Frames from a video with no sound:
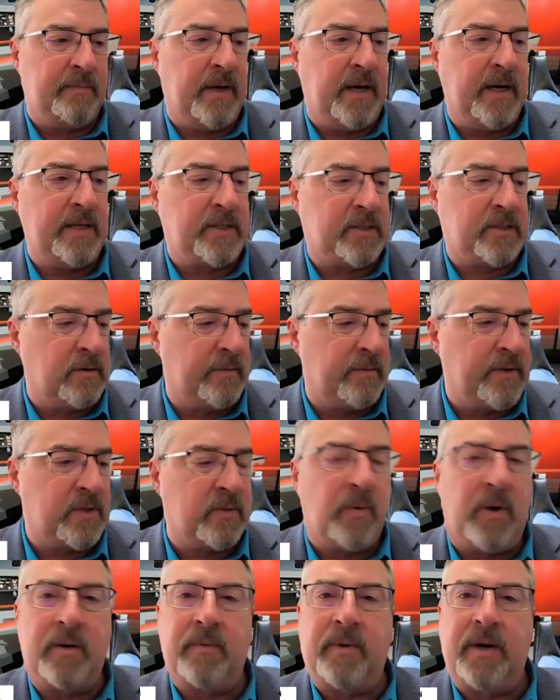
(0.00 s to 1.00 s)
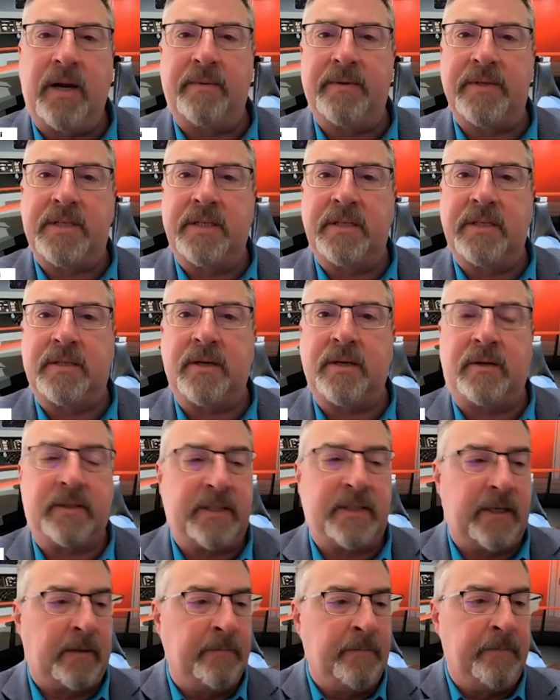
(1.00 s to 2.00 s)
I serviced one when I was
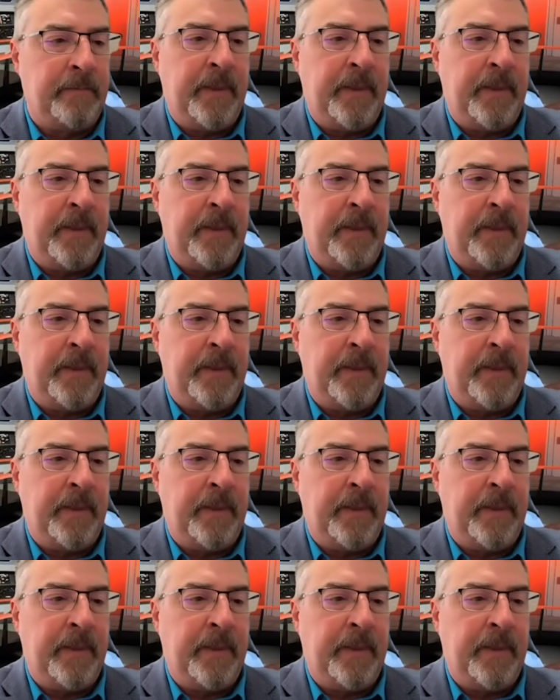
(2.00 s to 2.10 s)
consulting,